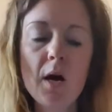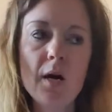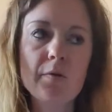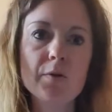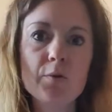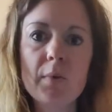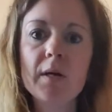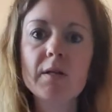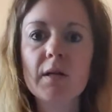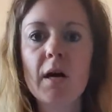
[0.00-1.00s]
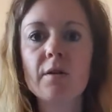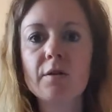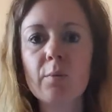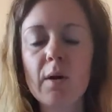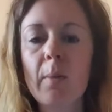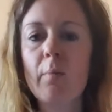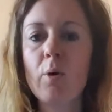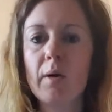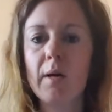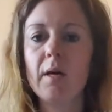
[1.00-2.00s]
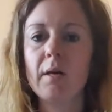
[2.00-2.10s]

if I don't manage to catch a wee on the potty,